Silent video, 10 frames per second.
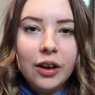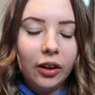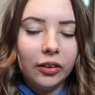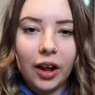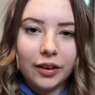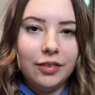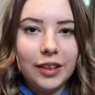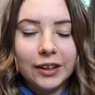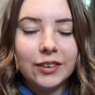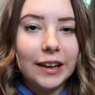a lot of
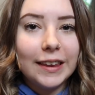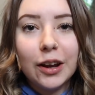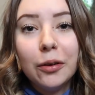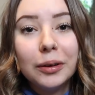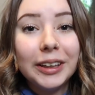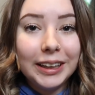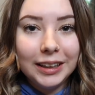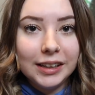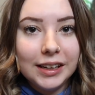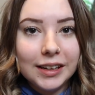things that they don't really
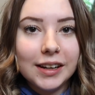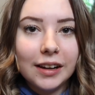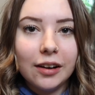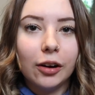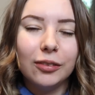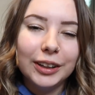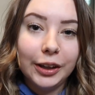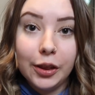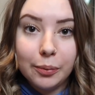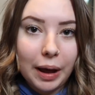need and aren't
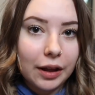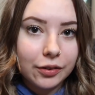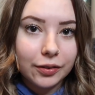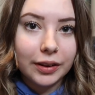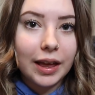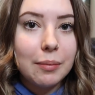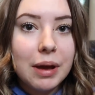really the best for them.